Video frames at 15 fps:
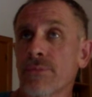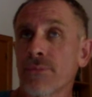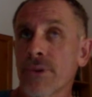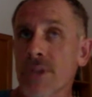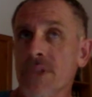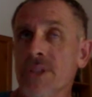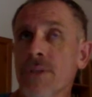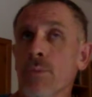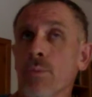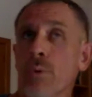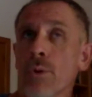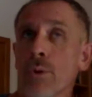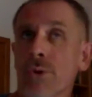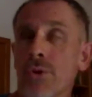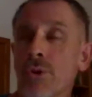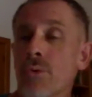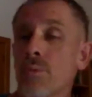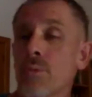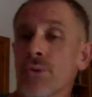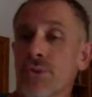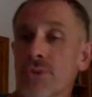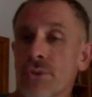first of all, you
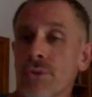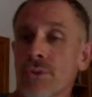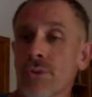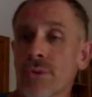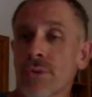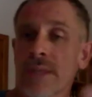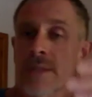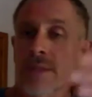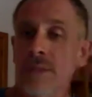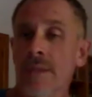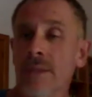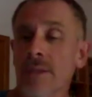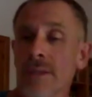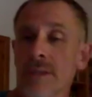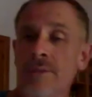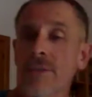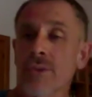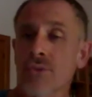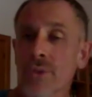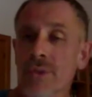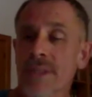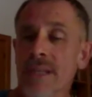would do that in the
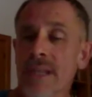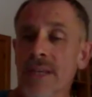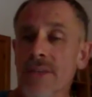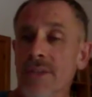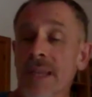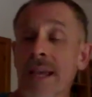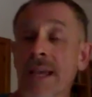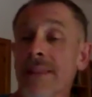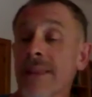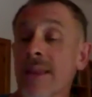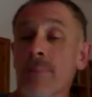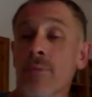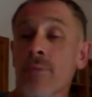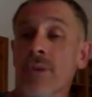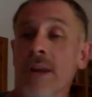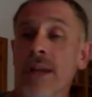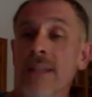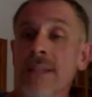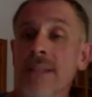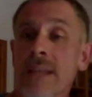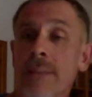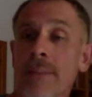individual session. I had a number of
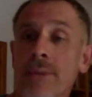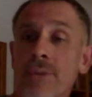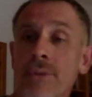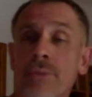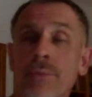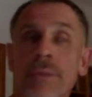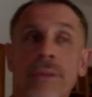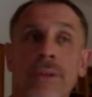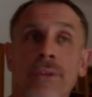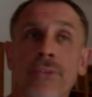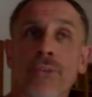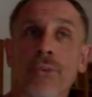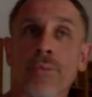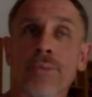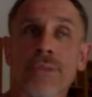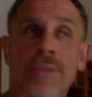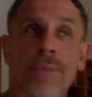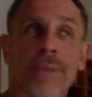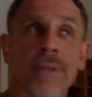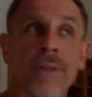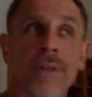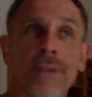clients coming to me in the groups. I
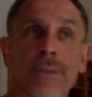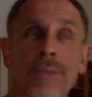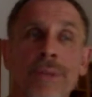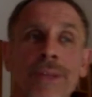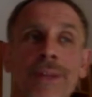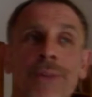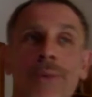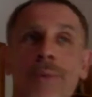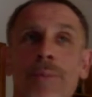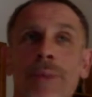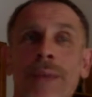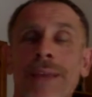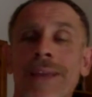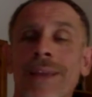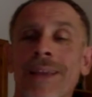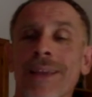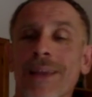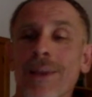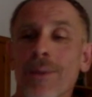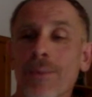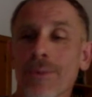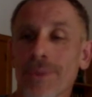mean, when I look back,
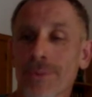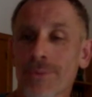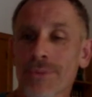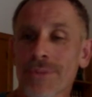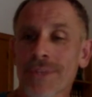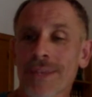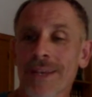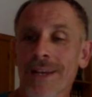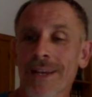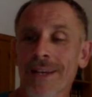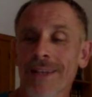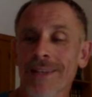when I was young